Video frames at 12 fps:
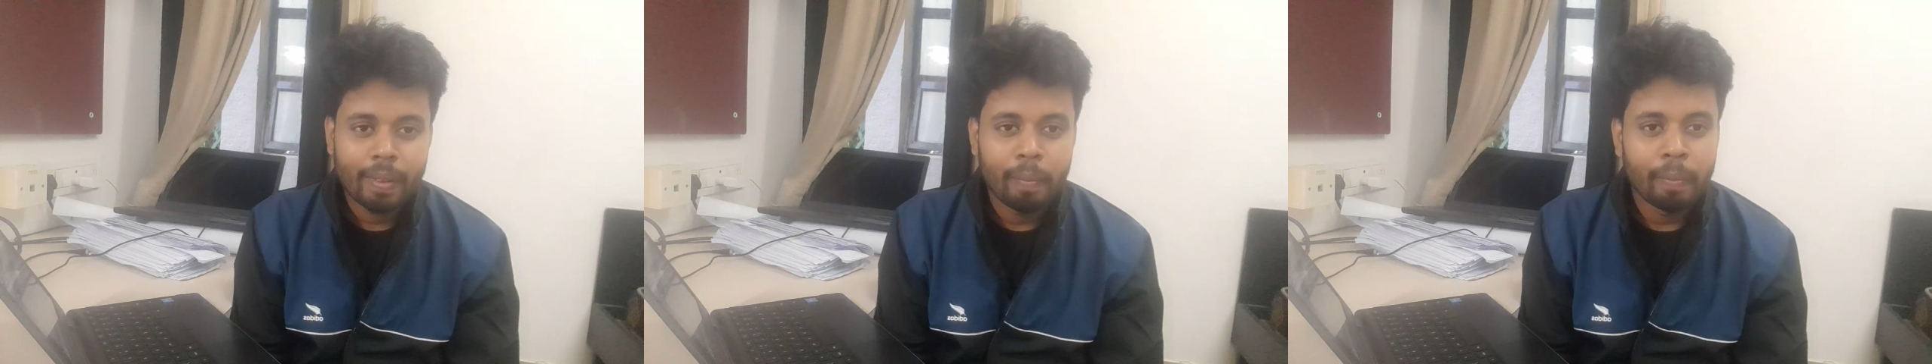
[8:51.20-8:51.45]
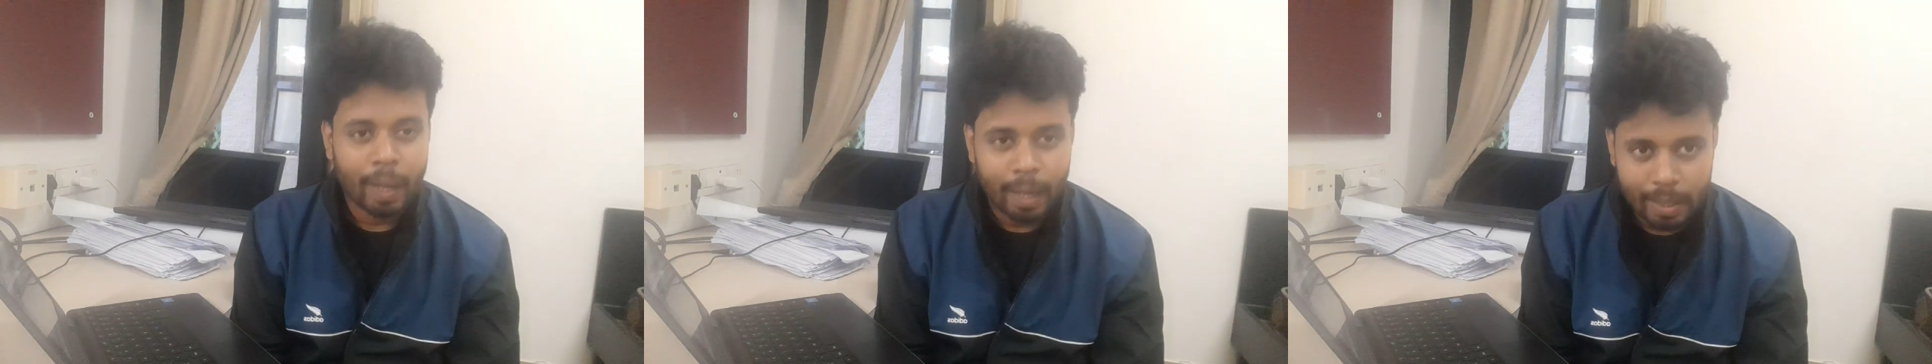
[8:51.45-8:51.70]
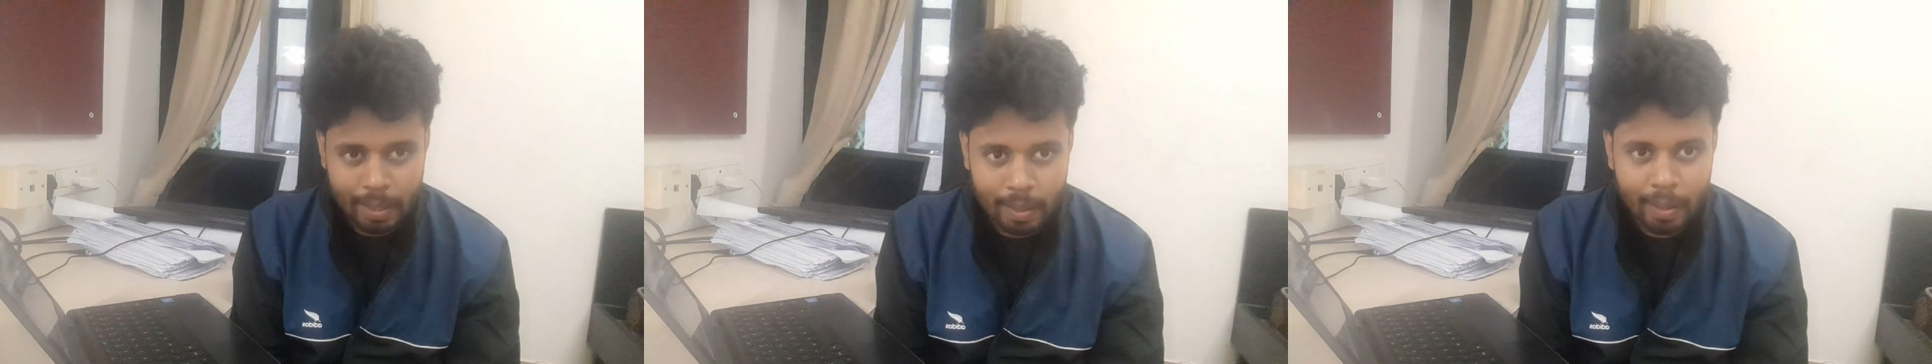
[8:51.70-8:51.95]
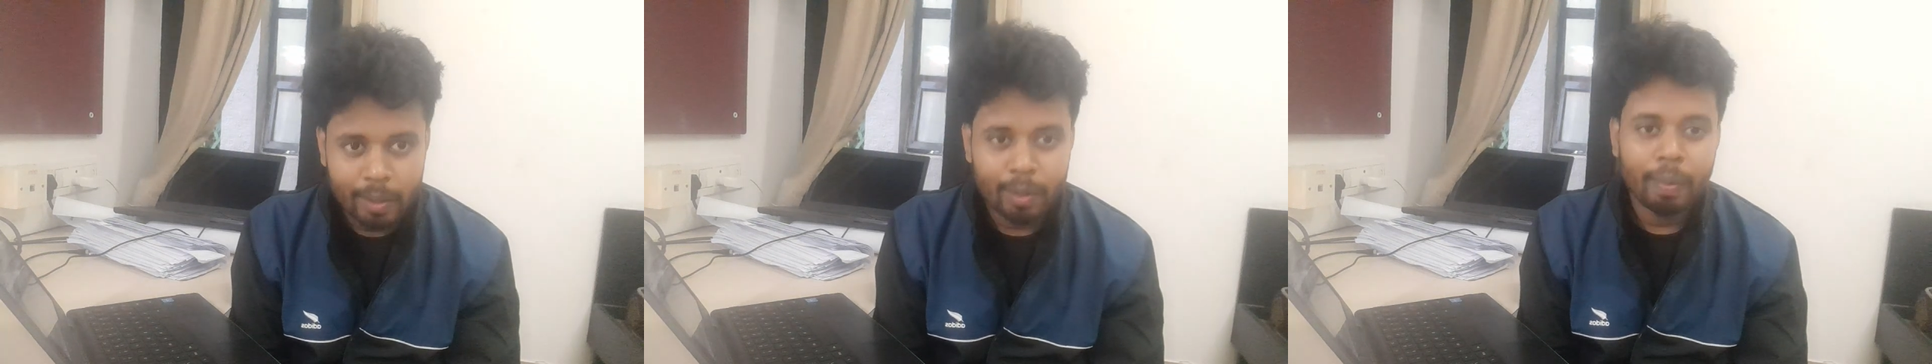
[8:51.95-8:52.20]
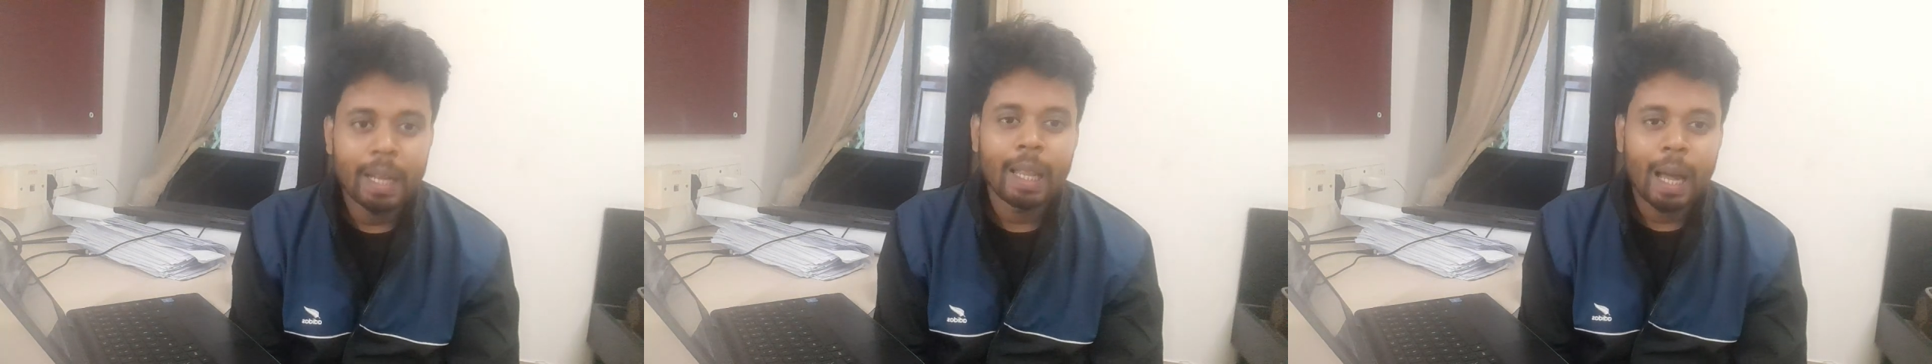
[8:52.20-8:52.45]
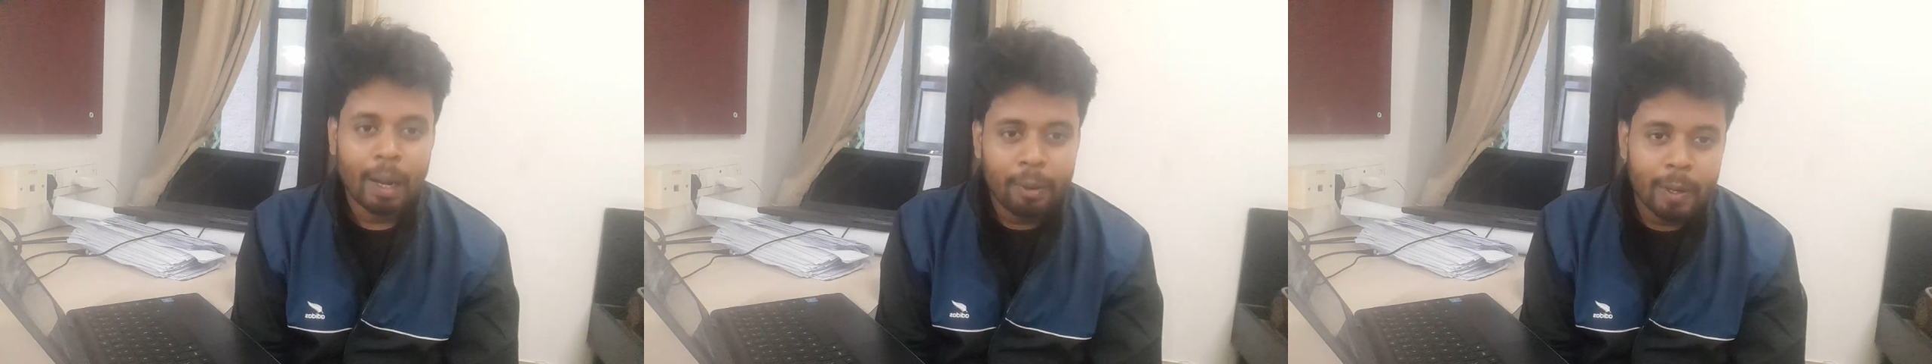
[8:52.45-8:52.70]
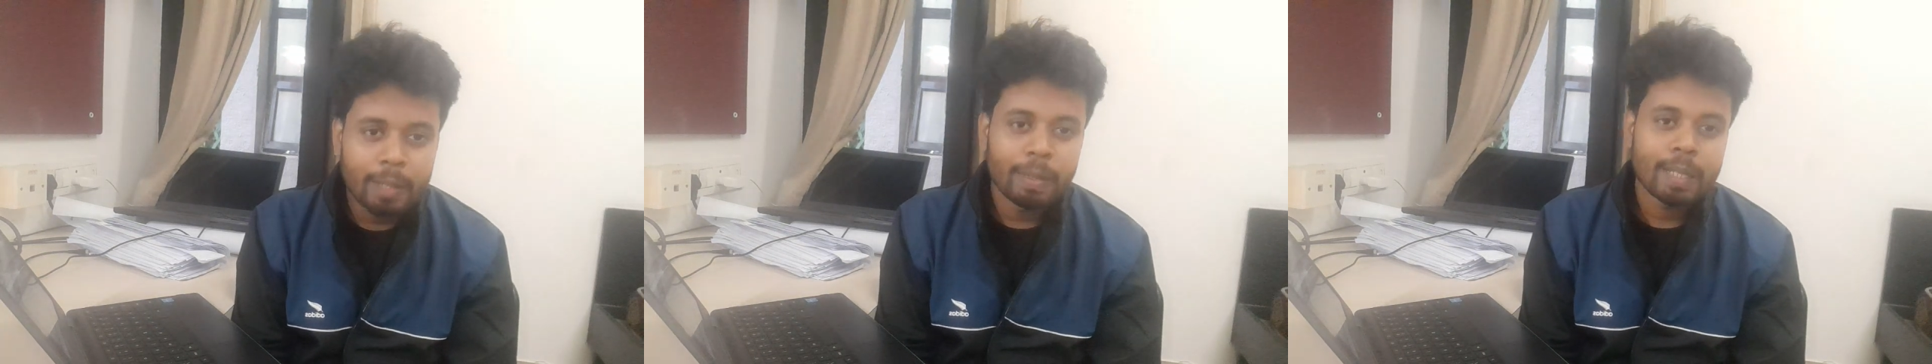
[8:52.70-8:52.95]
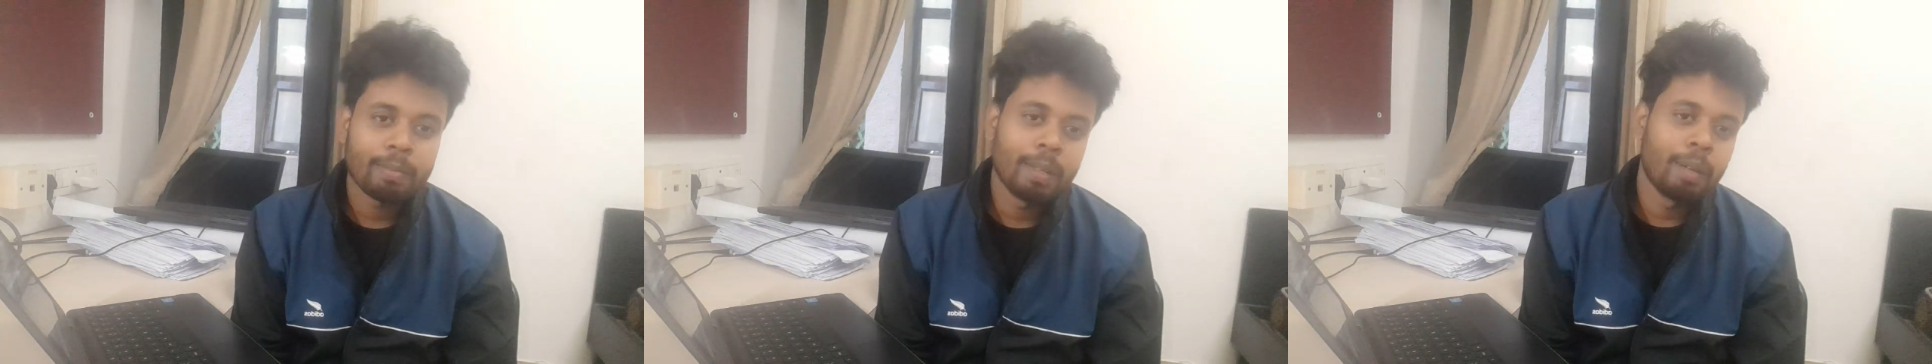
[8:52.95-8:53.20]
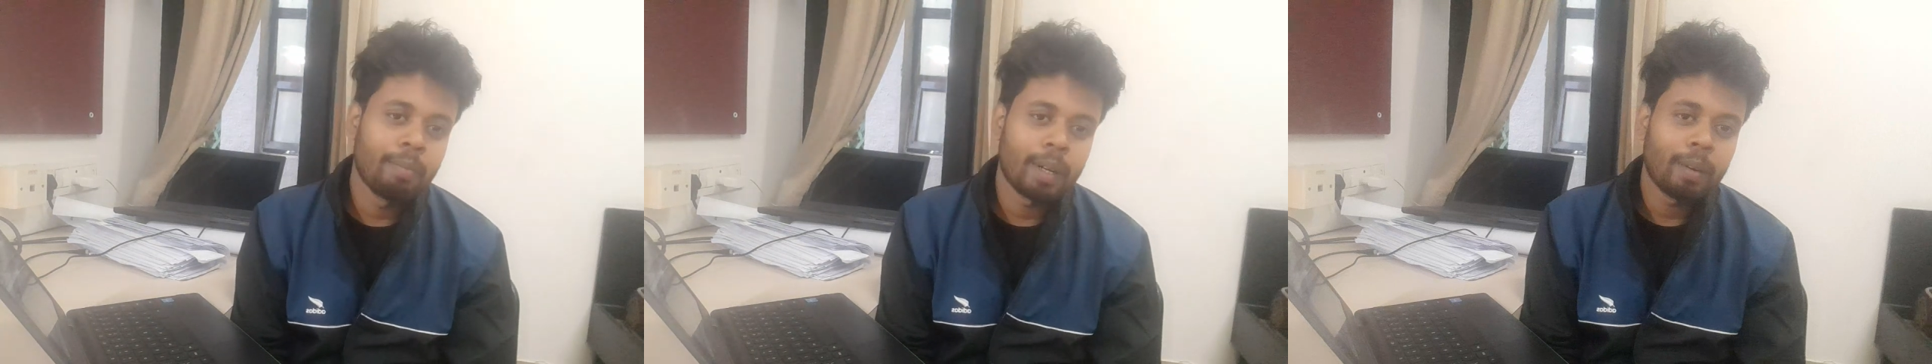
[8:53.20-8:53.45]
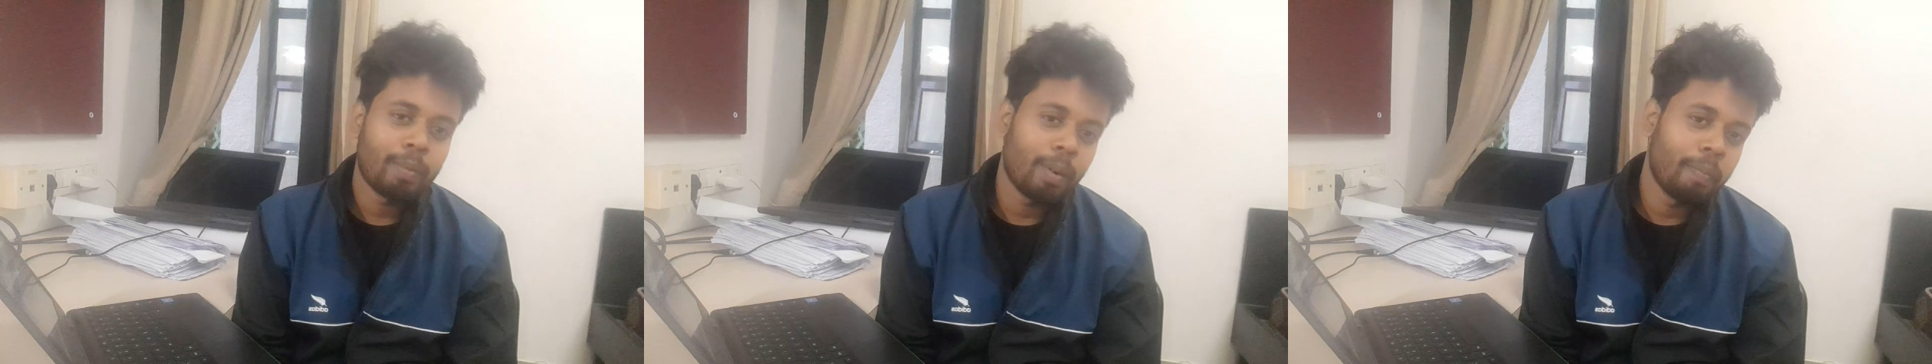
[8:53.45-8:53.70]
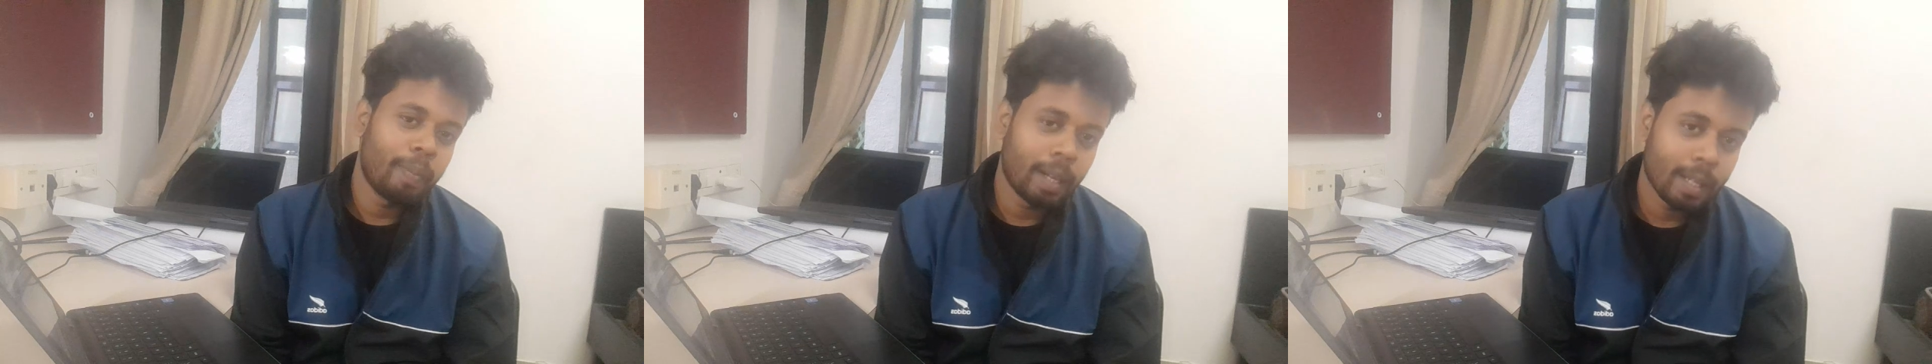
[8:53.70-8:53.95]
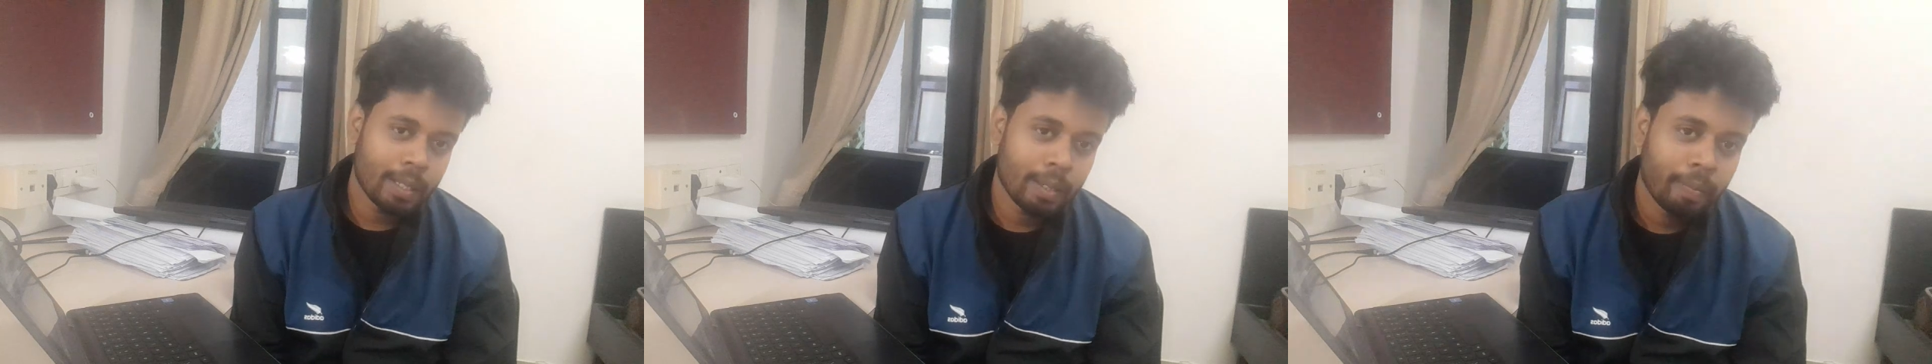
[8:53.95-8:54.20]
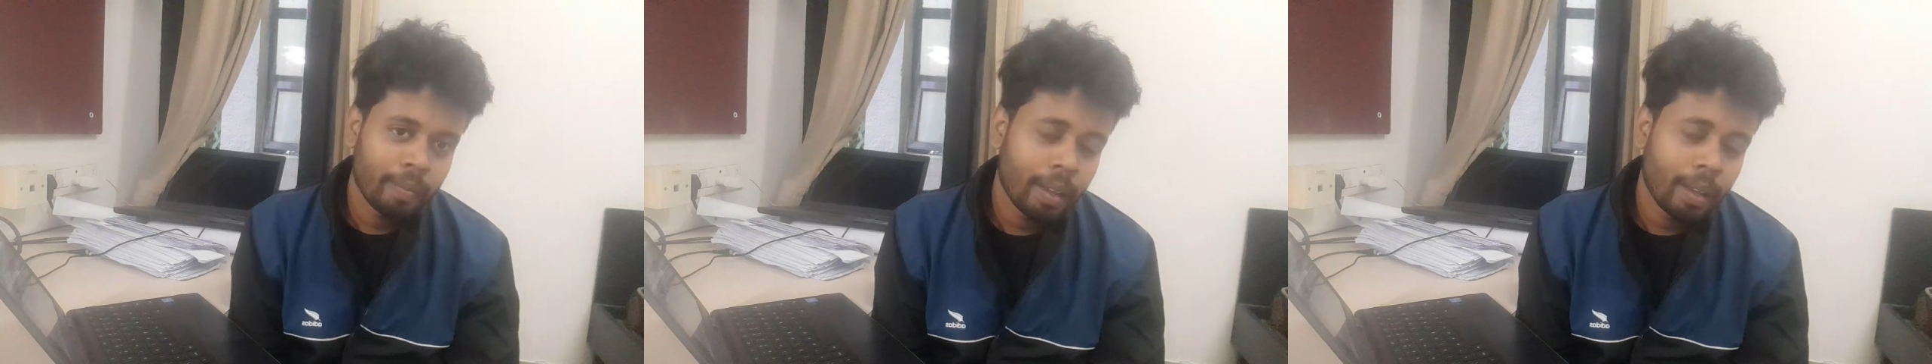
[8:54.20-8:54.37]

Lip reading: British. So my language must be different from British.